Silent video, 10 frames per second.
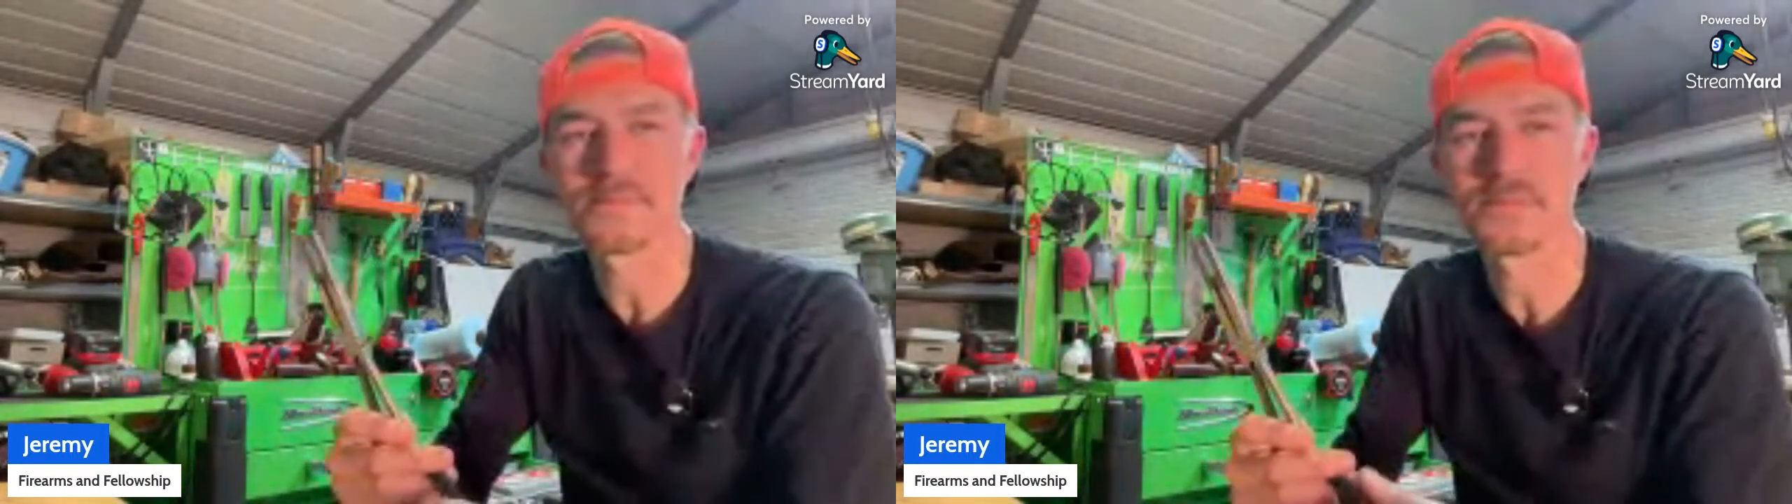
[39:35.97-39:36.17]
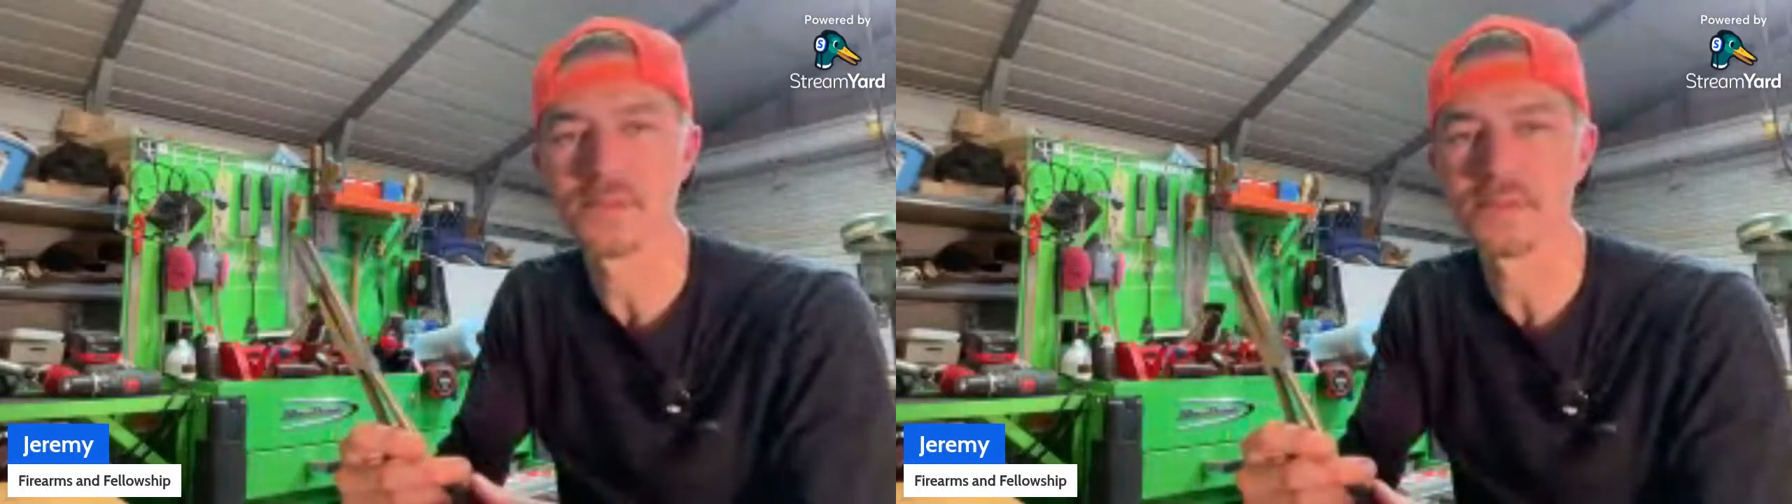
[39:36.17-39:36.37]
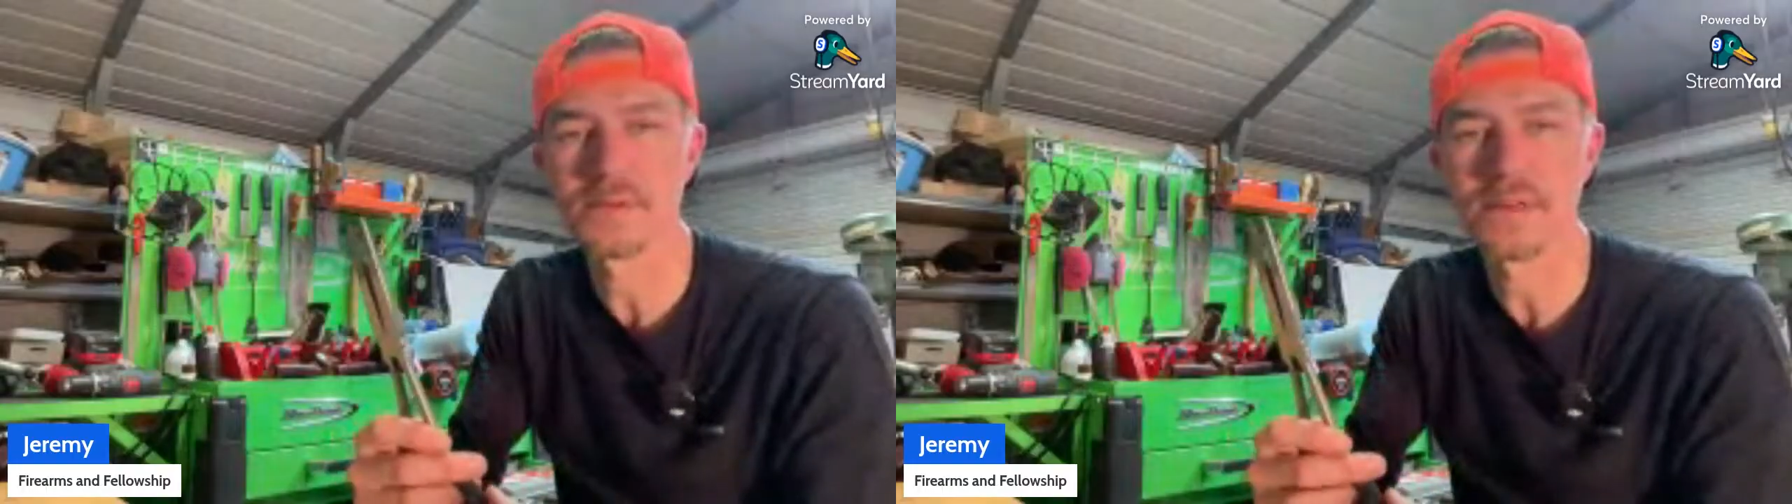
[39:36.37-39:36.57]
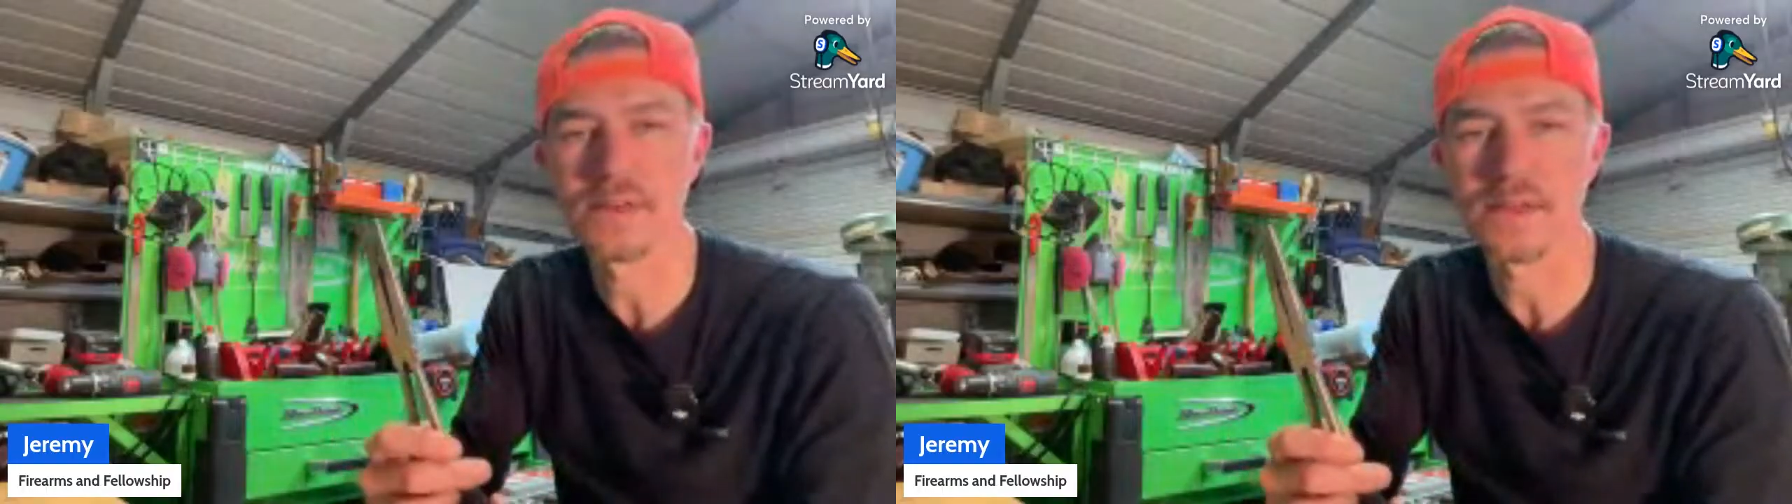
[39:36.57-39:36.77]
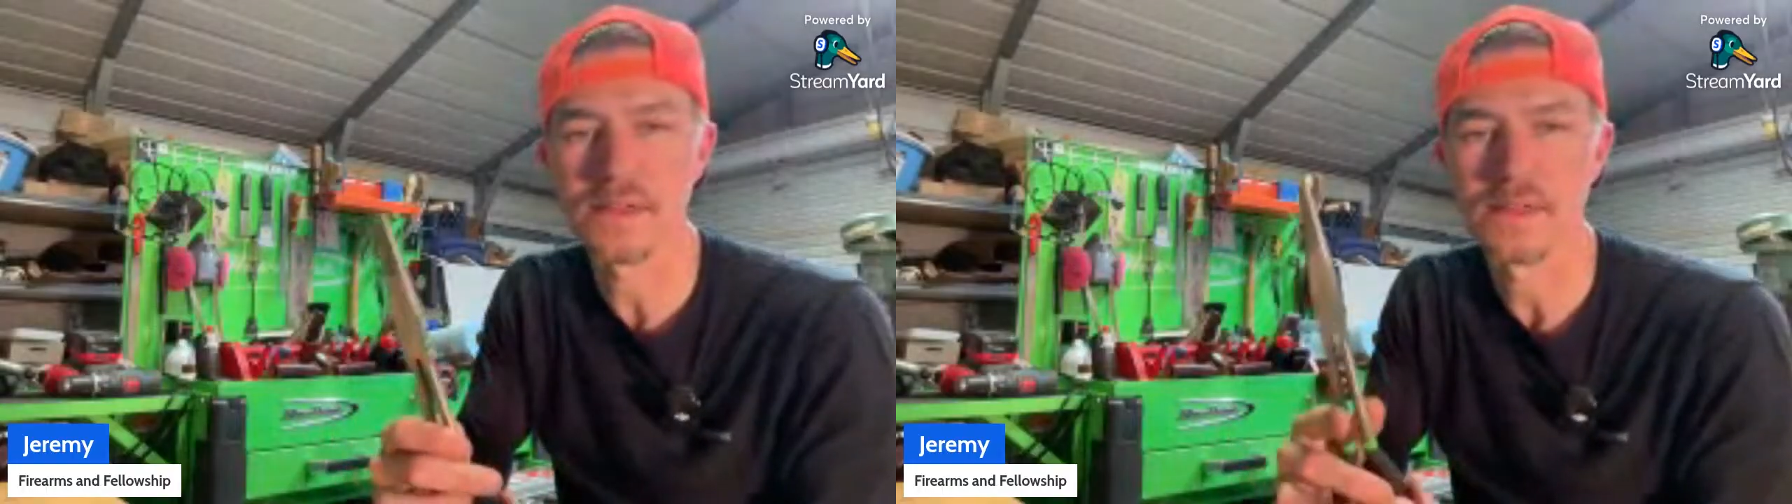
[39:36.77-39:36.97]
the other
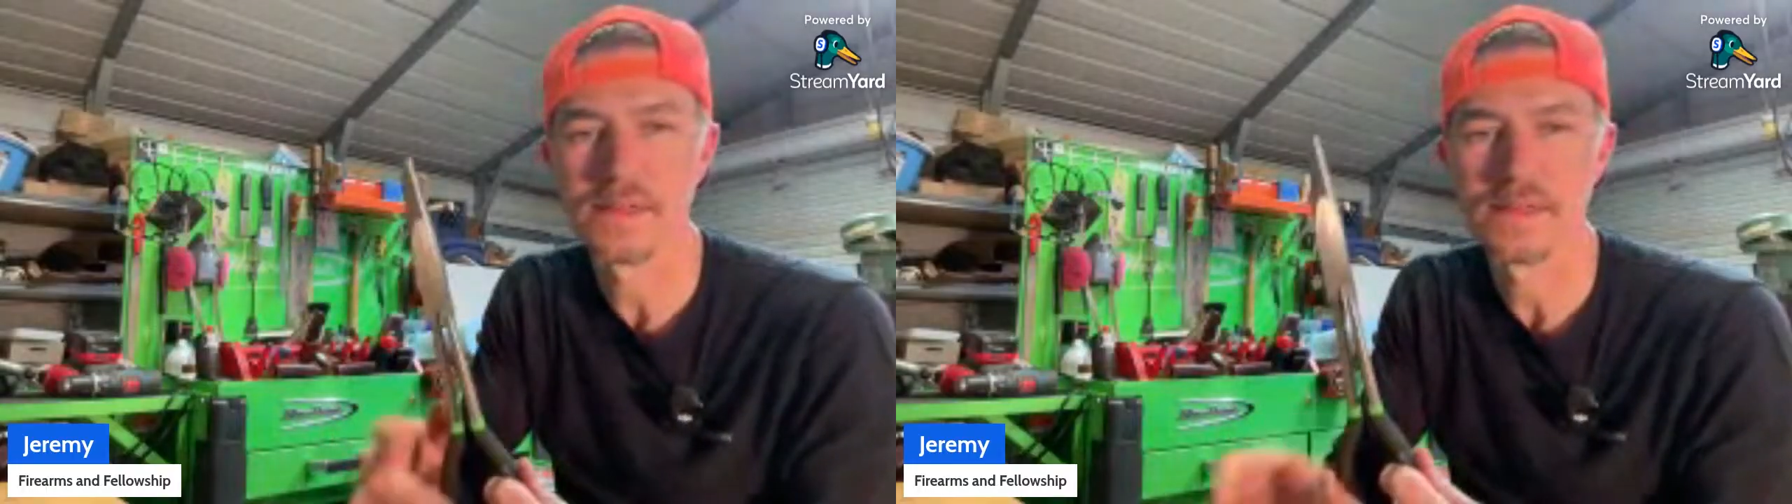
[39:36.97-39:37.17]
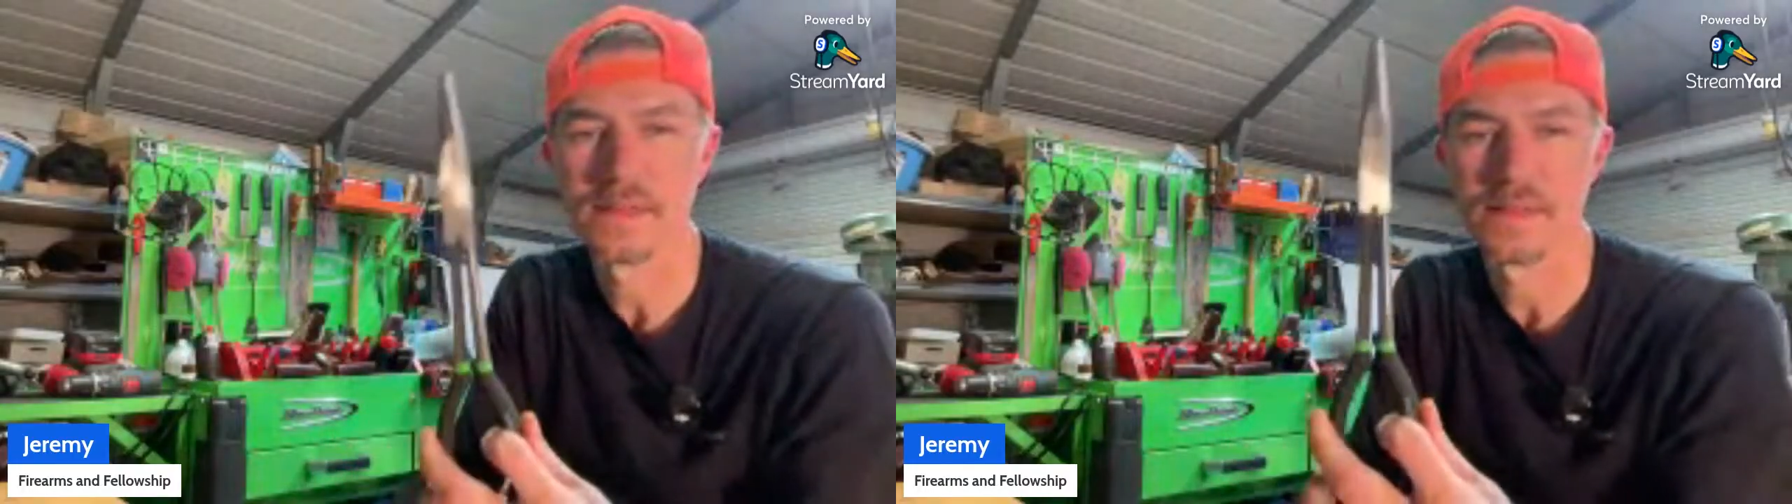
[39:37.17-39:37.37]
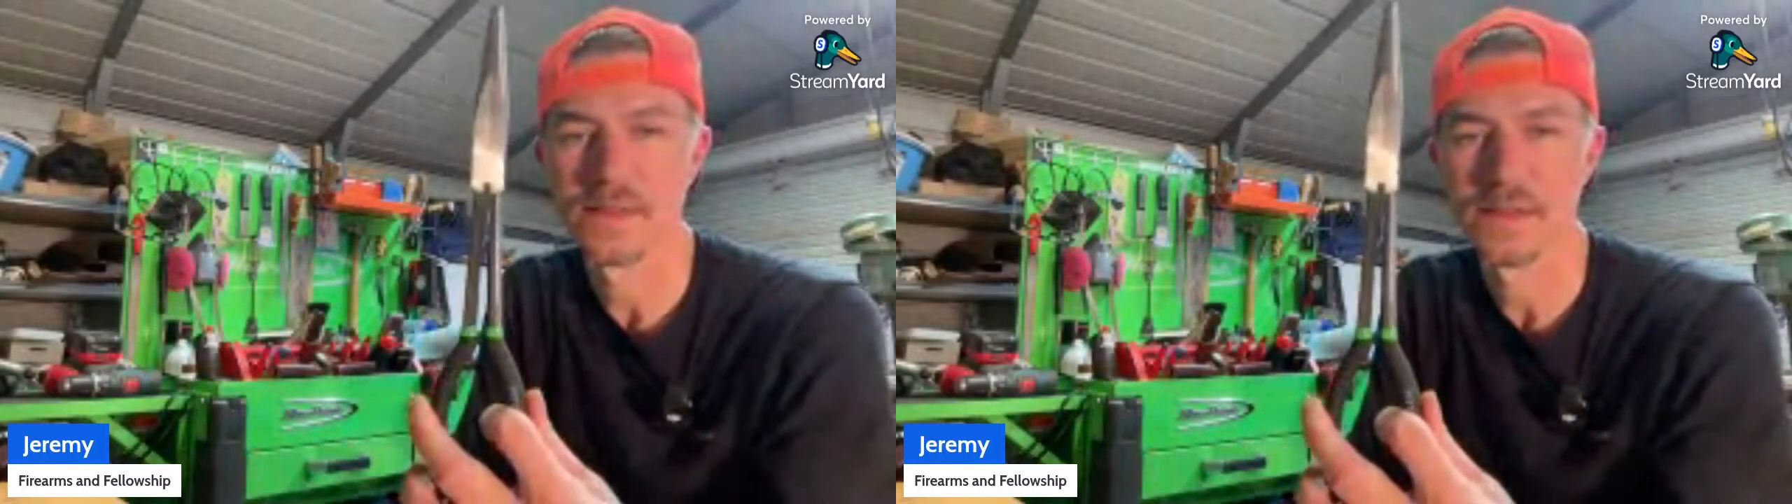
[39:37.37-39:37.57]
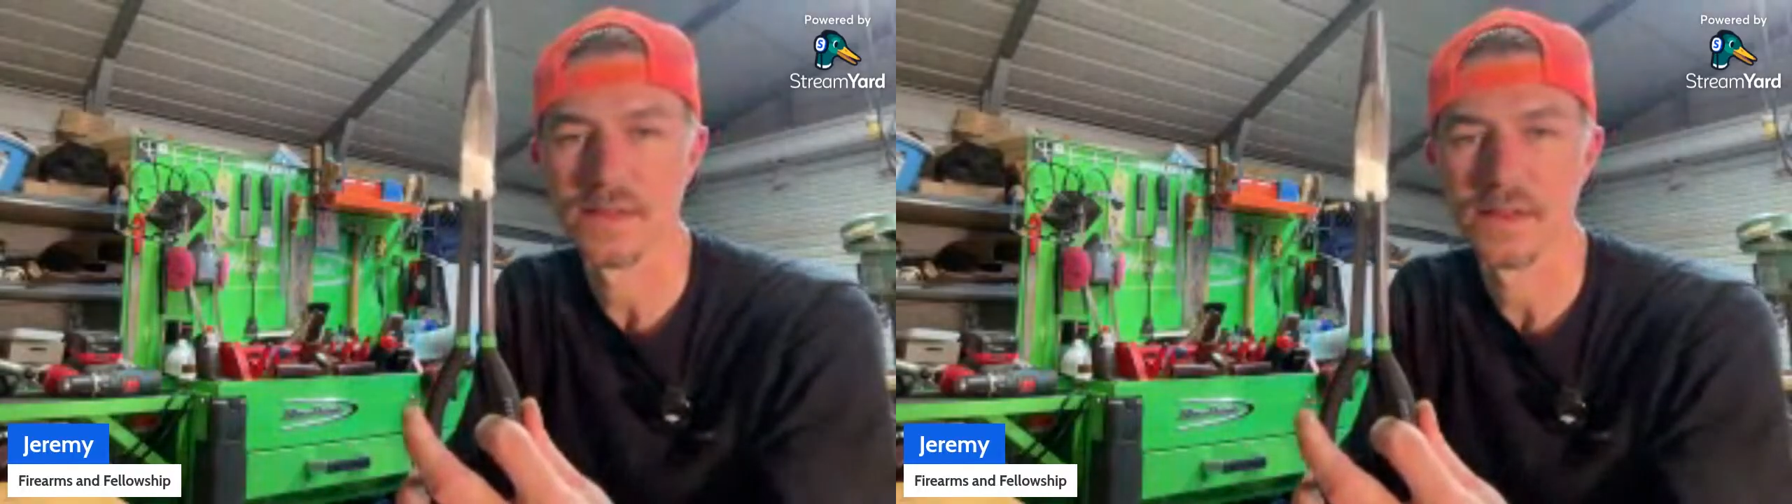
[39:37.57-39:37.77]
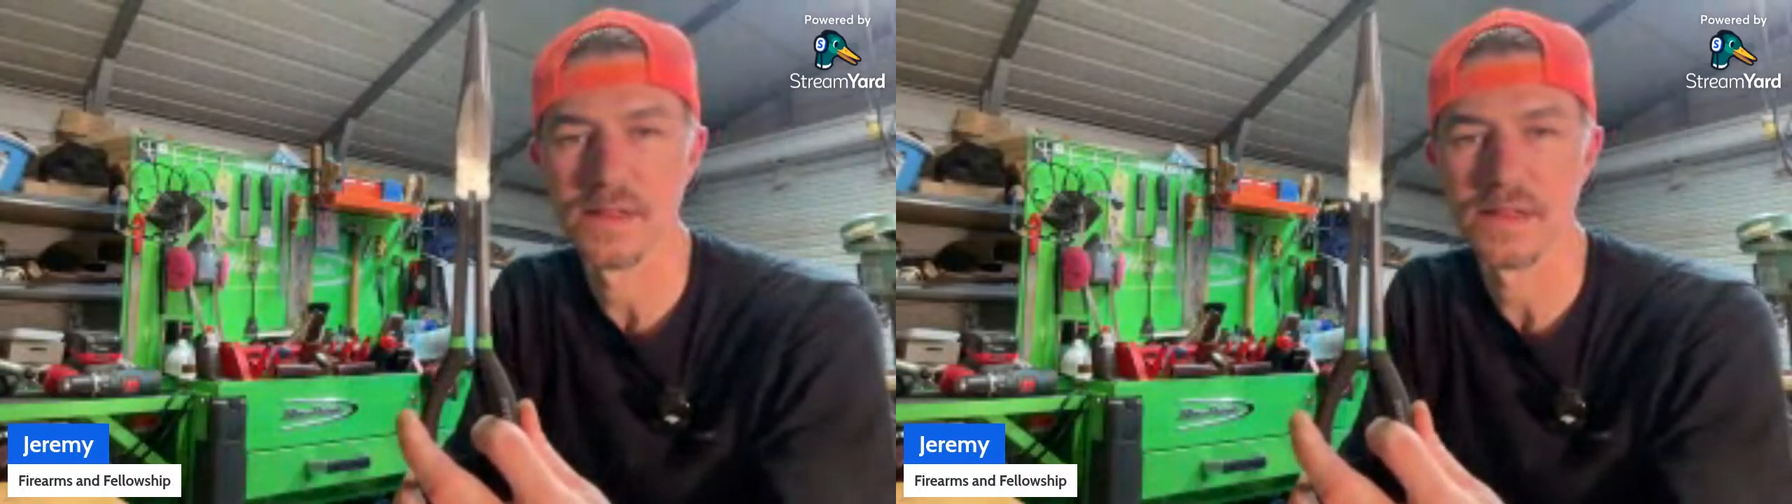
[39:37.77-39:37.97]
day, and